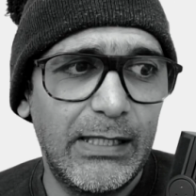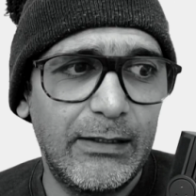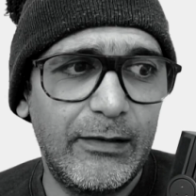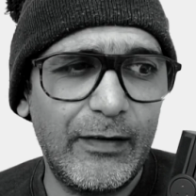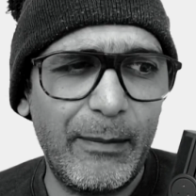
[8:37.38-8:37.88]

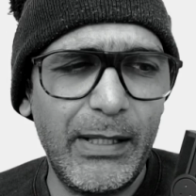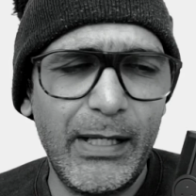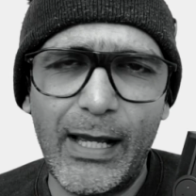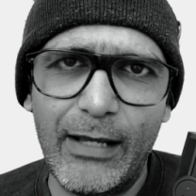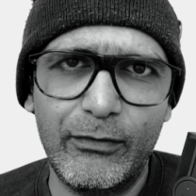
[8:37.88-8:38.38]
Does that mean
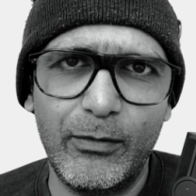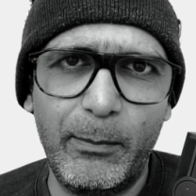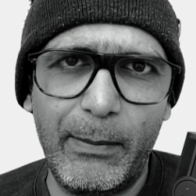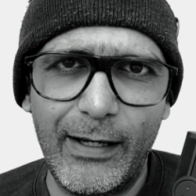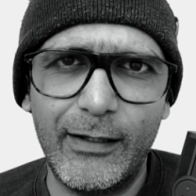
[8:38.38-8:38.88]
I have to
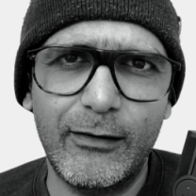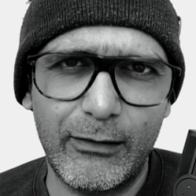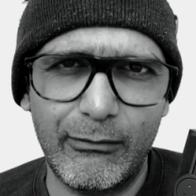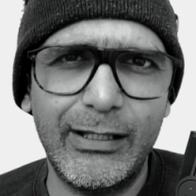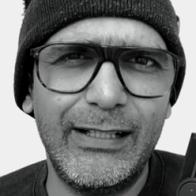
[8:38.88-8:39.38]
buy
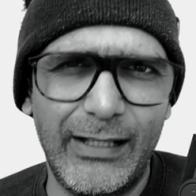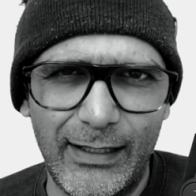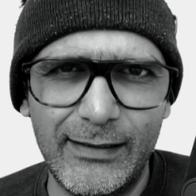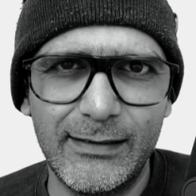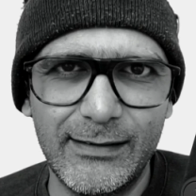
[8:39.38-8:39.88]
3
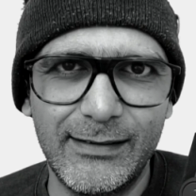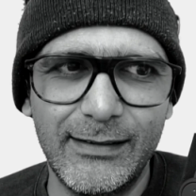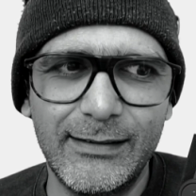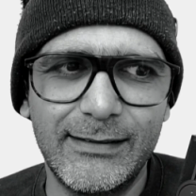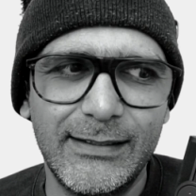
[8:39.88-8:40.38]

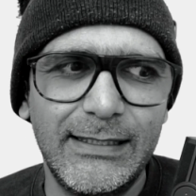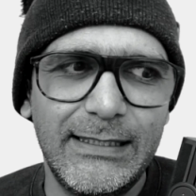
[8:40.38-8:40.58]
licenses?